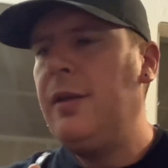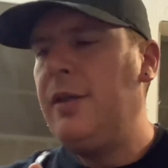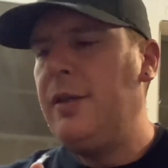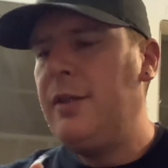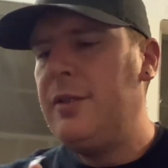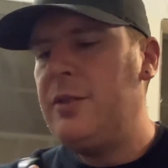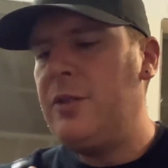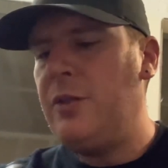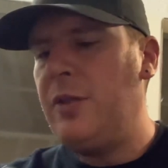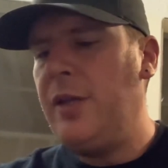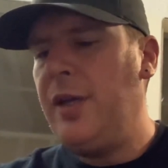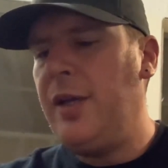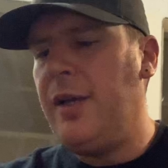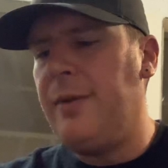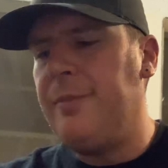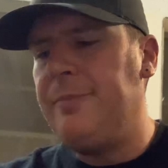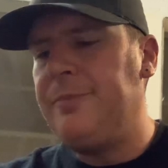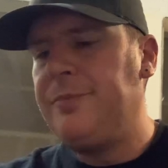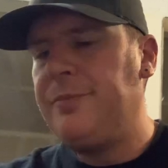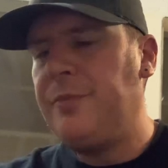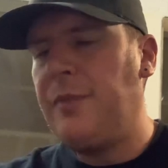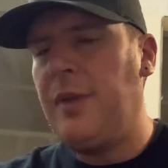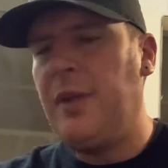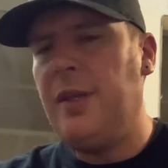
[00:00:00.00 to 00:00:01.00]
So yeah,
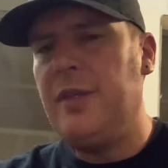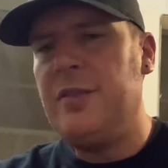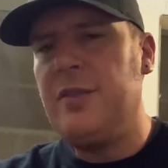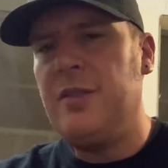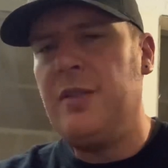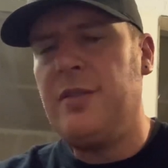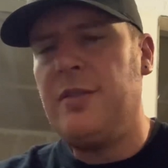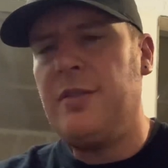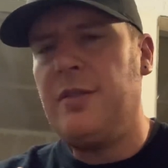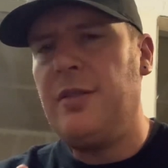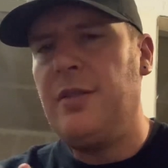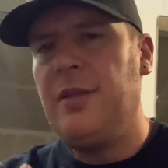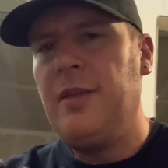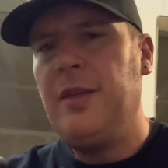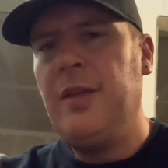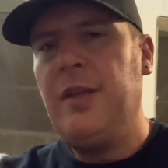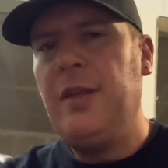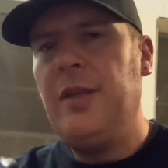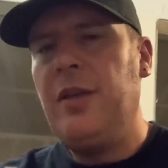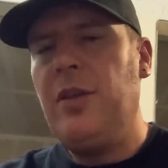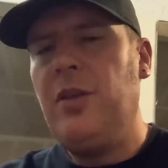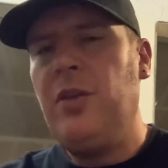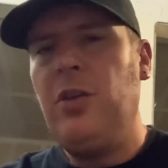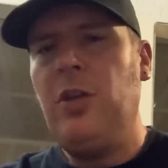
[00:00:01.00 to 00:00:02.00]
it's just
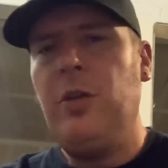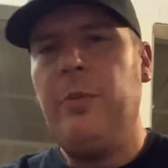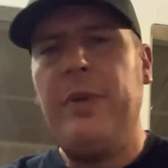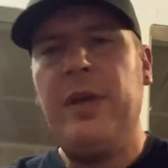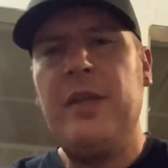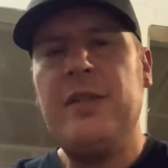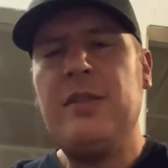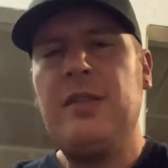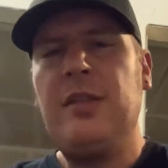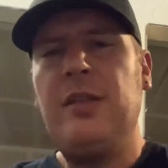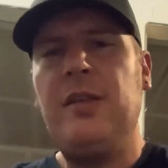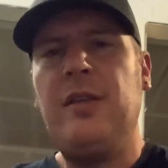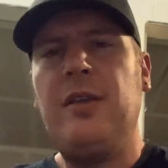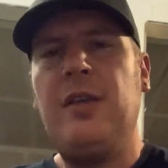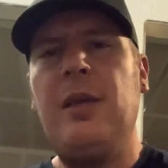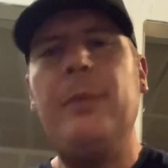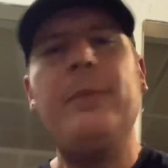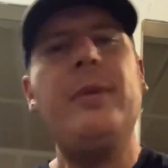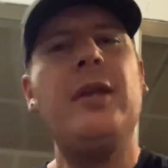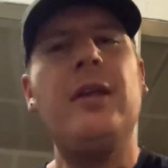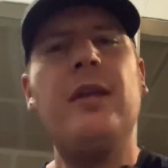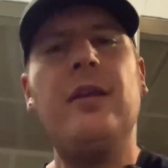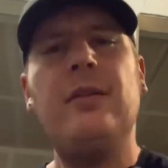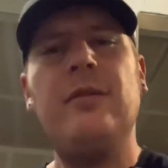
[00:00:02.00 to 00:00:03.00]
you're basically
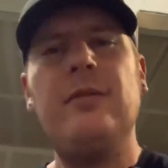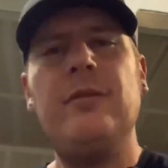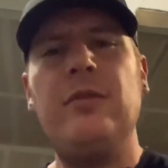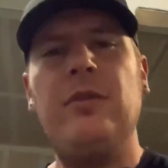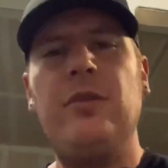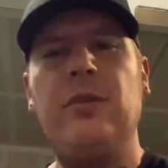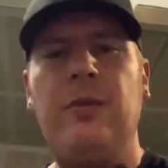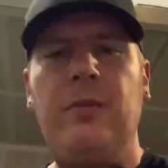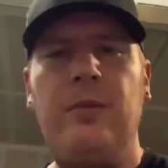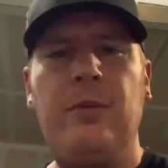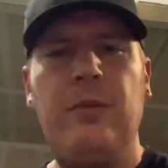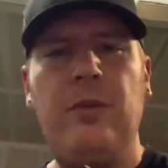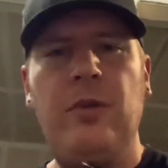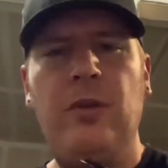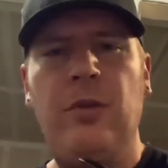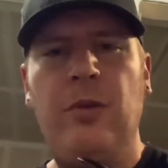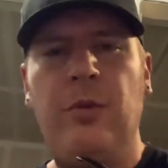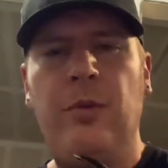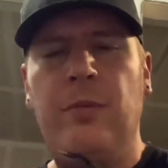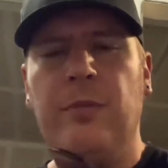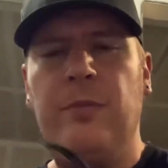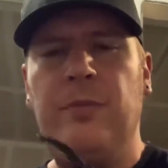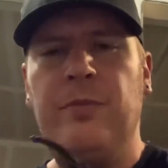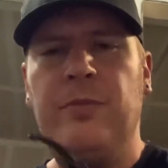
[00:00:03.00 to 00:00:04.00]
keeping it.
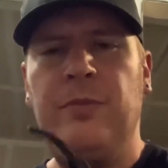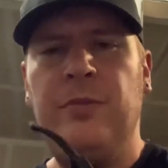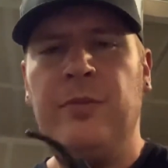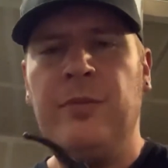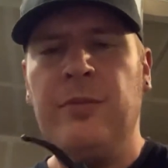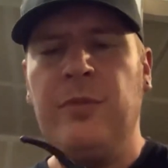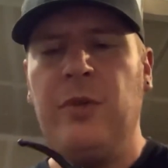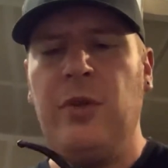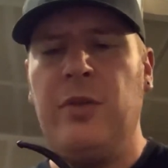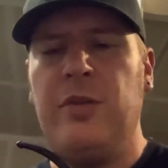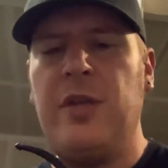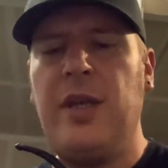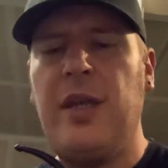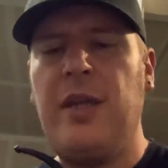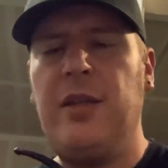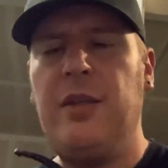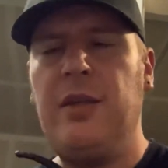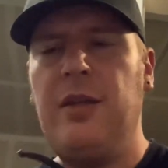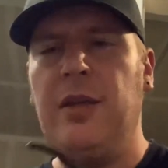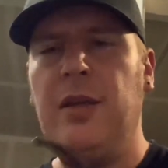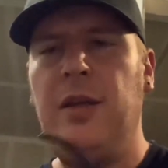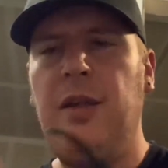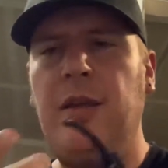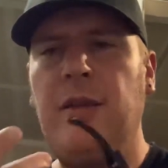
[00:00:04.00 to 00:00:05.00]
You're
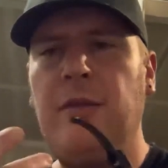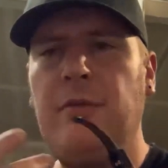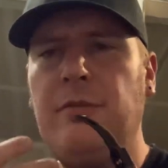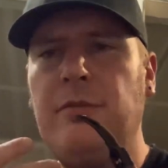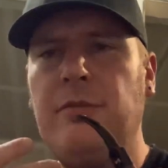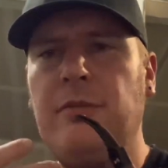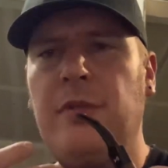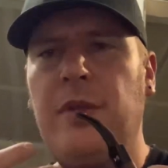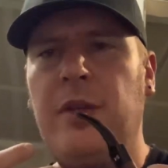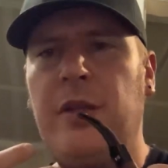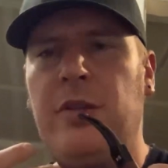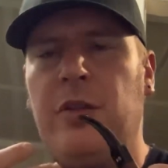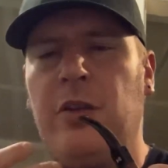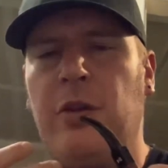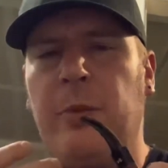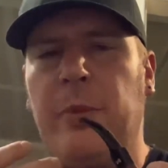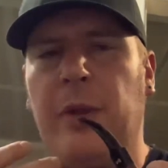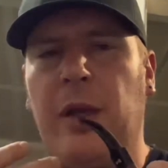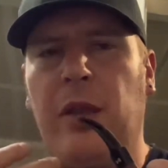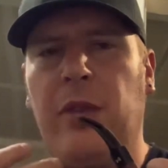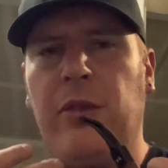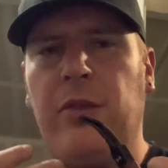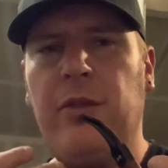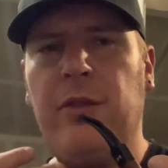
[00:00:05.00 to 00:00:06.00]
taking it in into your
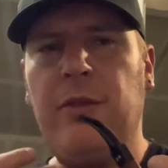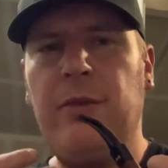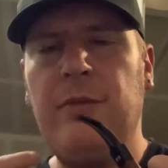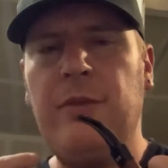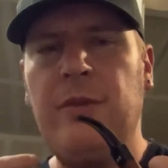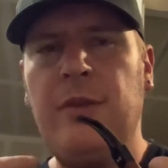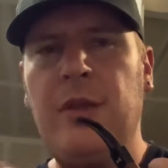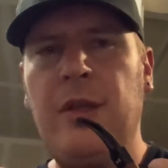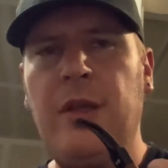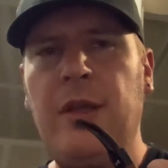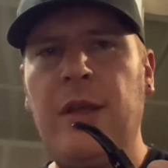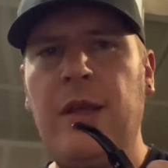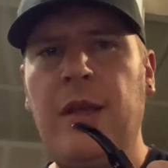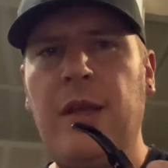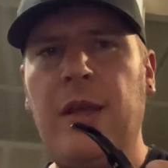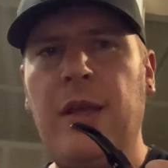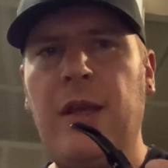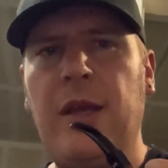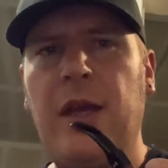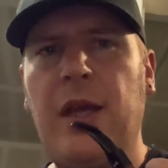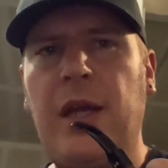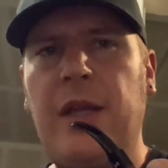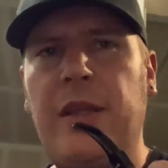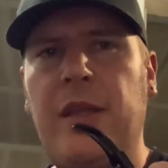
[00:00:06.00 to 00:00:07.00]
mouth,
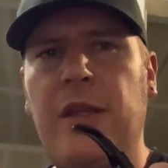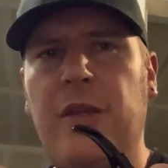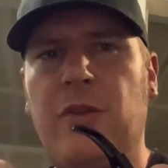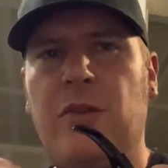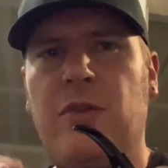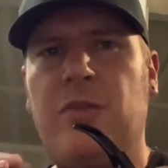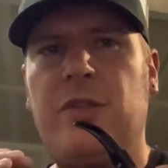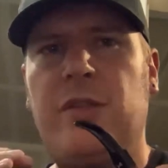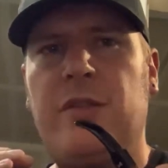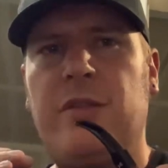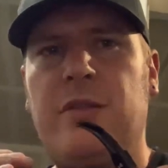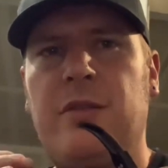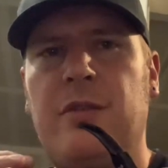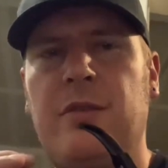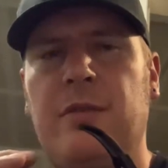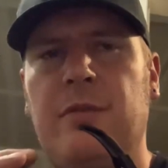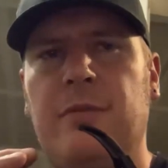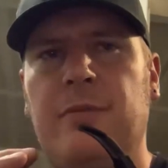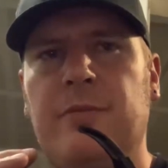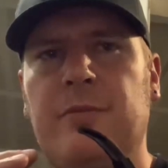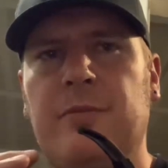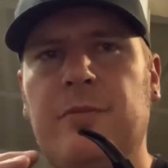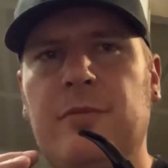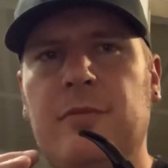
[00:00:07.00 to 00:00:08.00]
and then you're just
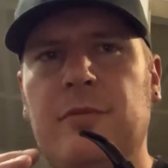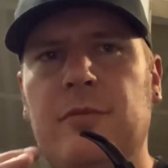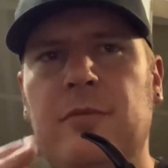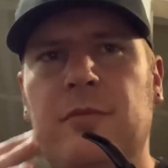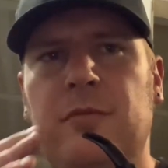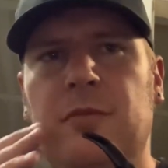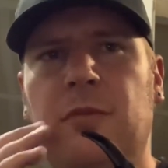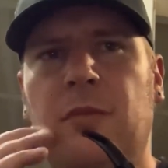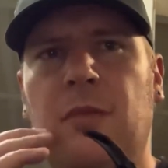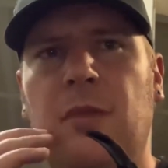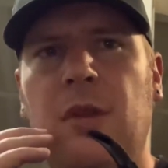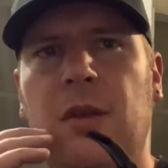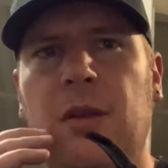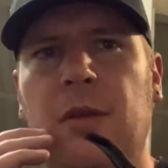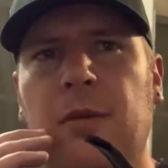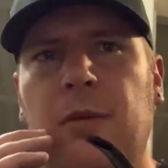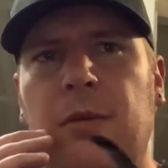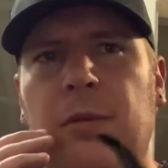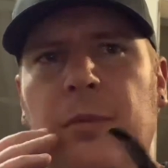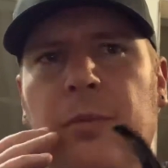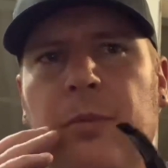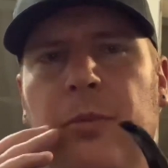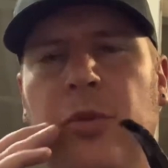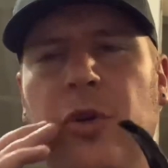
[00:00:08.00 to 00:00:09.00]

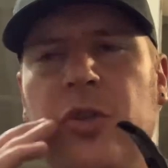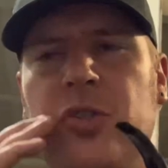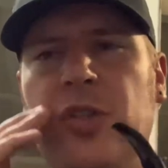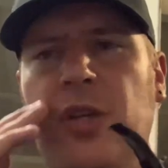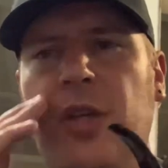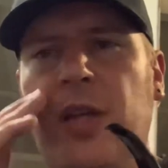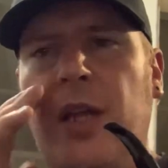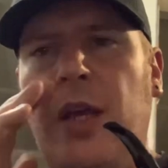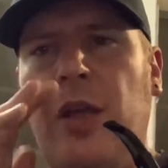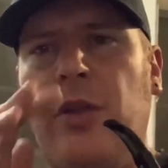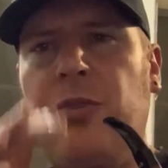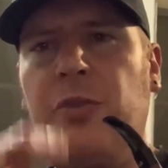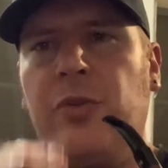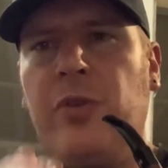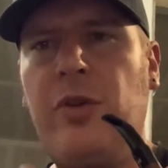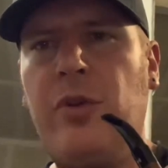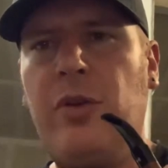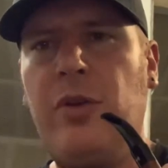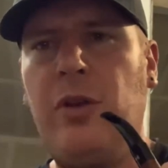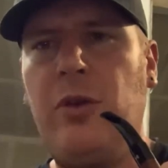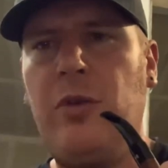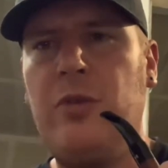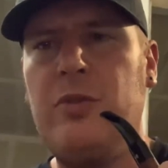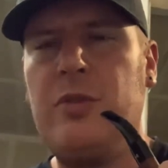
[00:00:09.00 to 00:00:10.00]
pushing it out through your
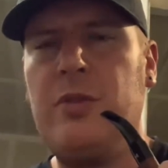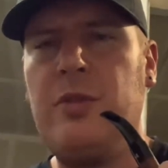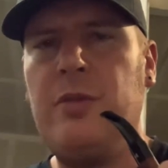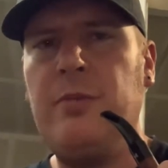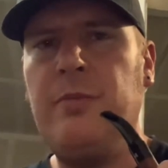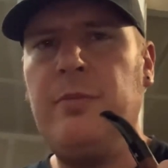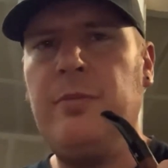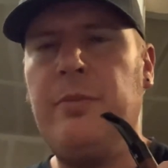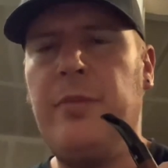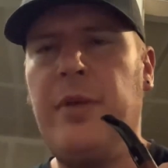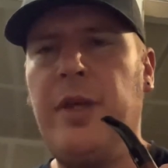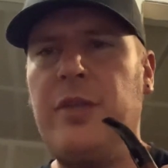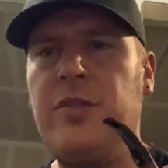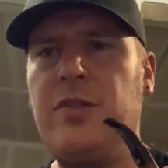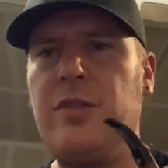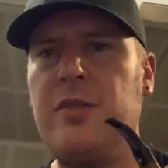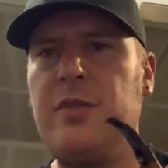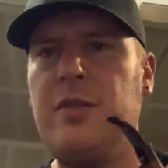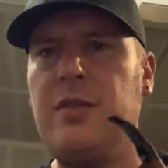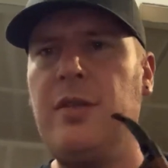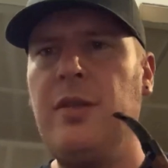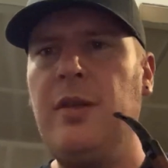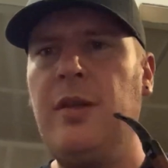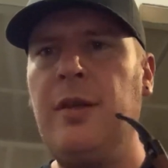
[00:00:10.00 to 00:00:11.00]
nose by
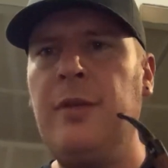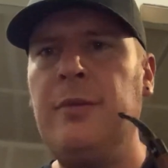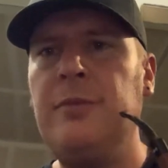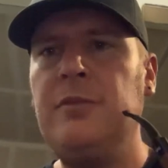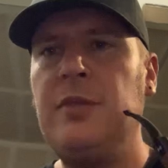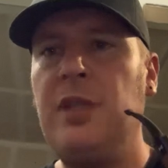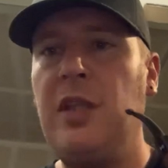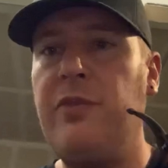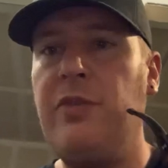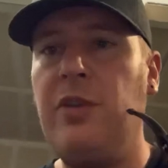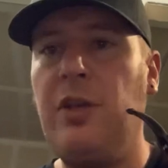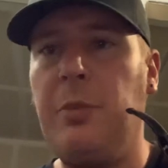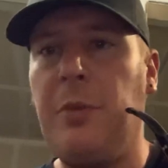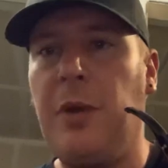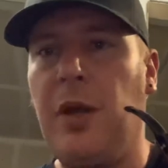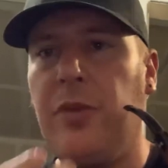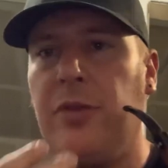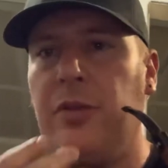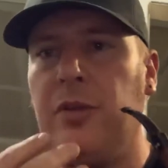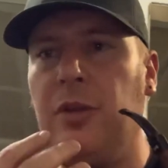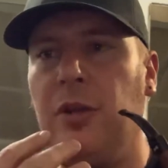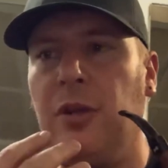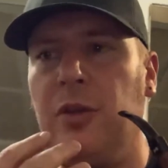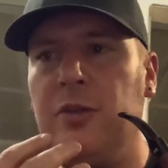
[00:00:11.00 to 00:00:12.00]
just leaving your mouth
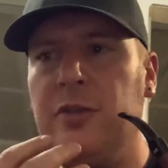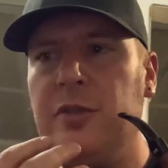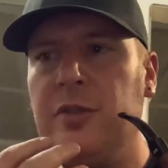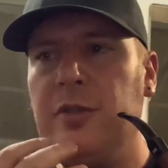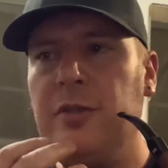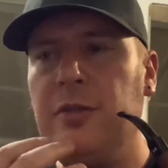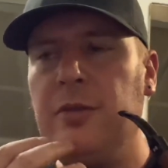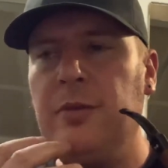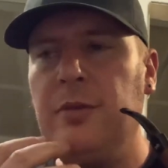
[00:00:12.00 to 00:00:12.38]
closed.